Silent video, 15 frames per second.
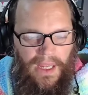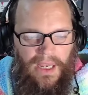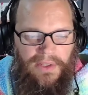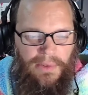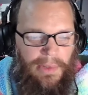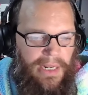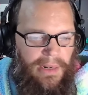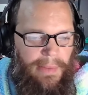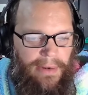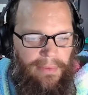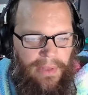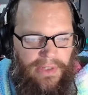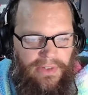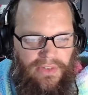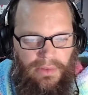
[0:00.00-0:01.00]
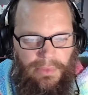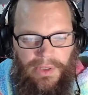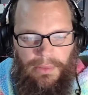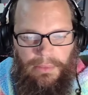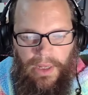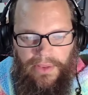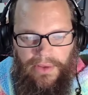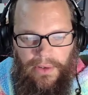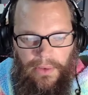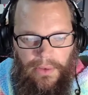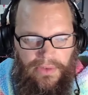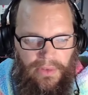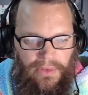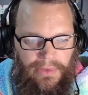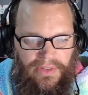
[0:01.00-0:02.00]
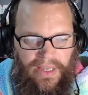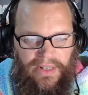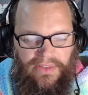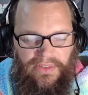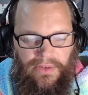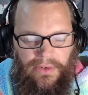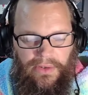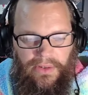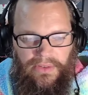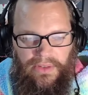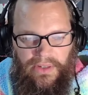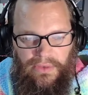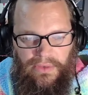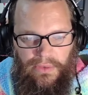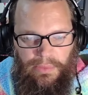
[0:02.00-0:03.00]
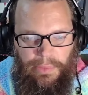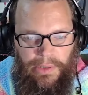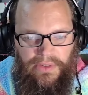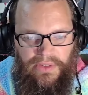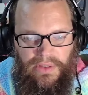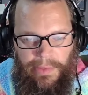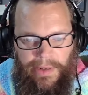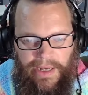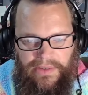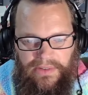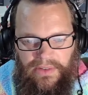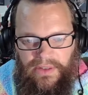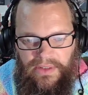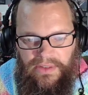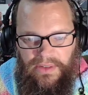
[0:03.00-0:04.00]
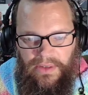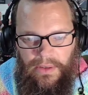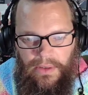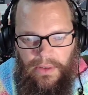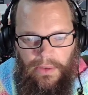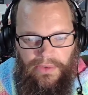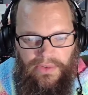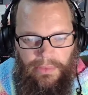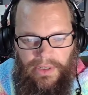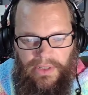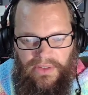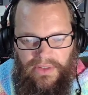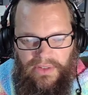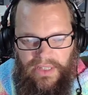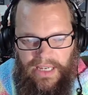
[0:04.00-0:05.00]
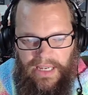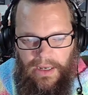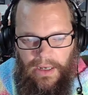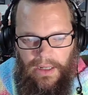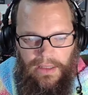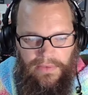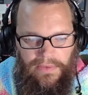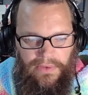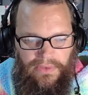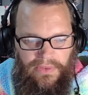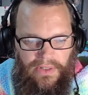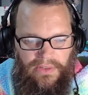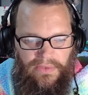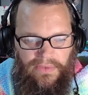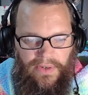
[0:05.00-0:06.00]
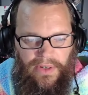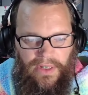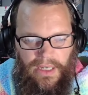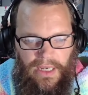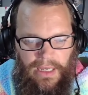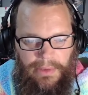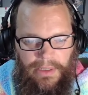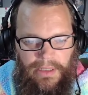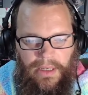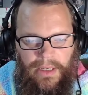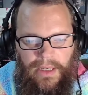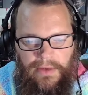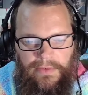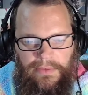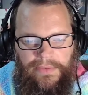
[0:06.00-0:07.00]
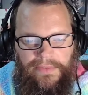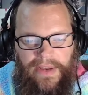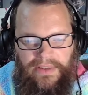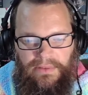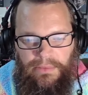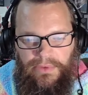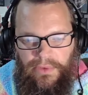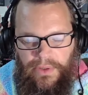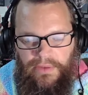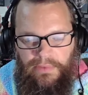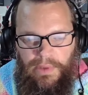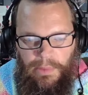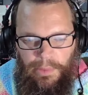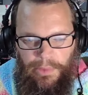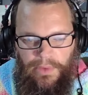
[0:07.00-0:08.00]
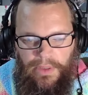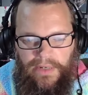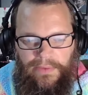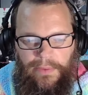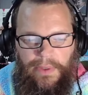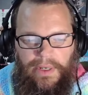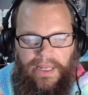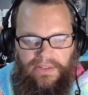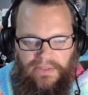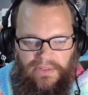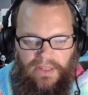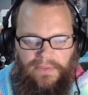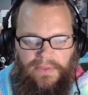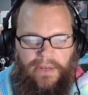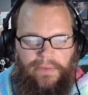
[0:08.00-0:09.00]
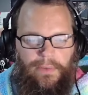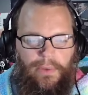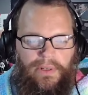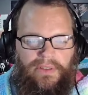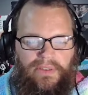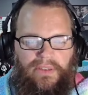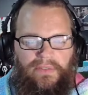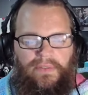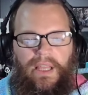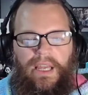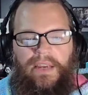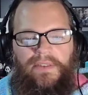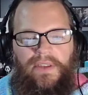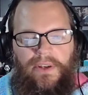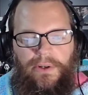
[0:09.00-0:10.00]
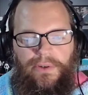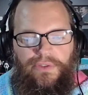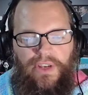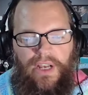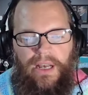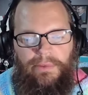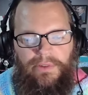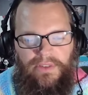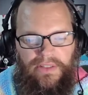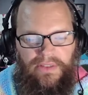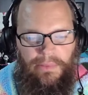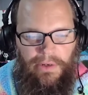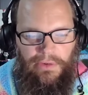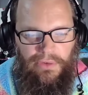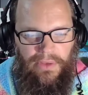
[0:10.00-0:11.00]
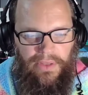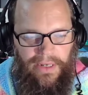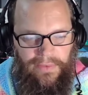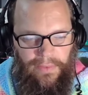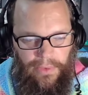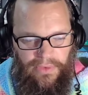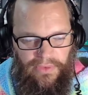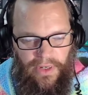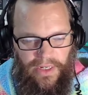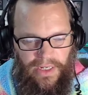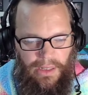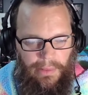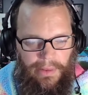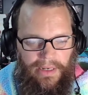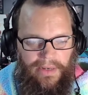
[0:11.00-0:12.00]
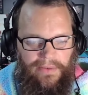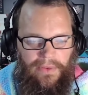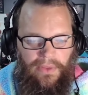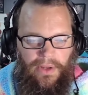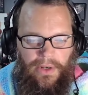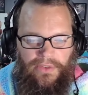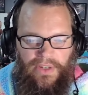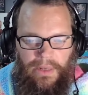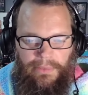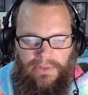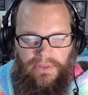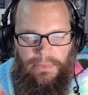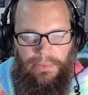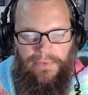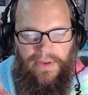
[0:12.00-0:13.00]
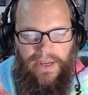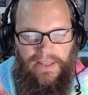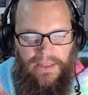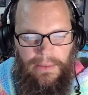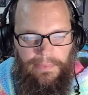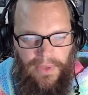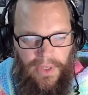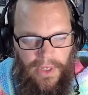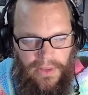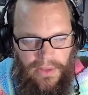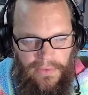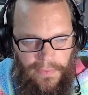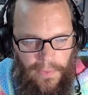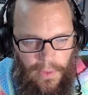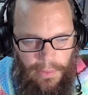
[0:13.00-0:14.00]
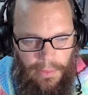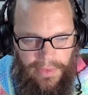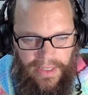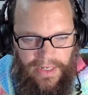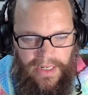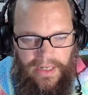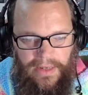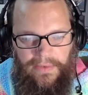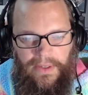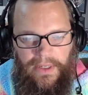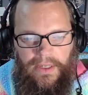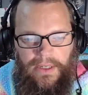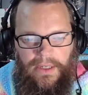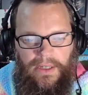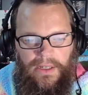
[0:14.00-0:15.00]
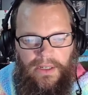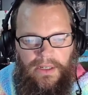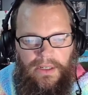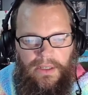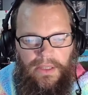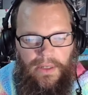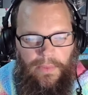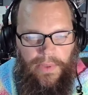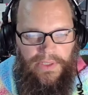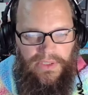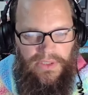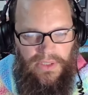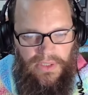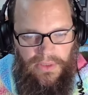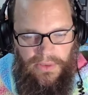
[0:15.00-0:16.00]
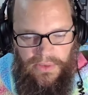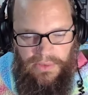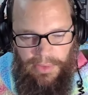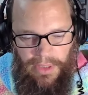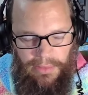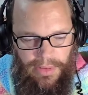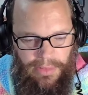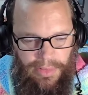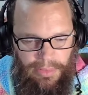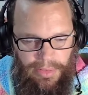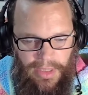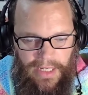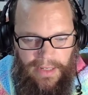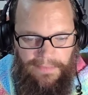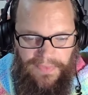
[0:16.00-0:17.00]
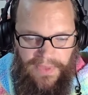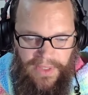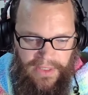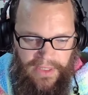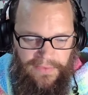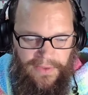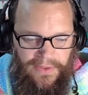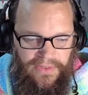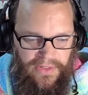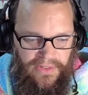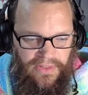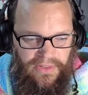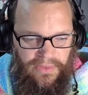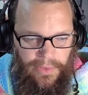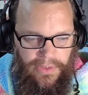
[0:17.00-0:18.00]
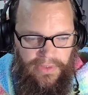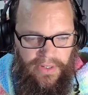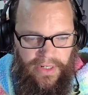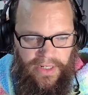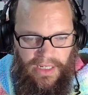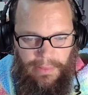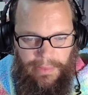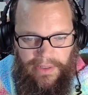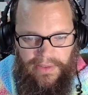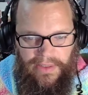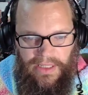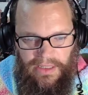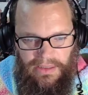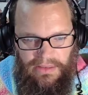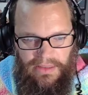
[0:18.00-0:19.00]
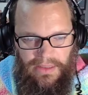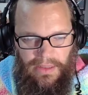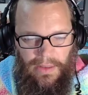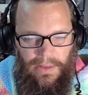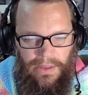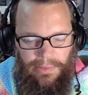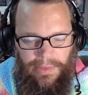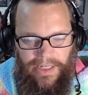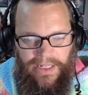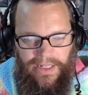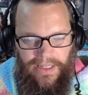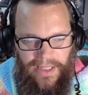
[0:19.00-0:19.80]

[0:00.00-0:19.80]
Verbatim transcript: If someone had a bad relationship with their mother, or someone's had a certain sexual experience in the past, is or someone is in debt, all of those things are very common for vast majority of people. Everyone has stuff. Everyone's lived life, and our job is not to make sure that everyone's talking about everything. Our job is to provide them the forum that have they wish to use blah blah blah blah the difference is is we're talking about kids you know what i mean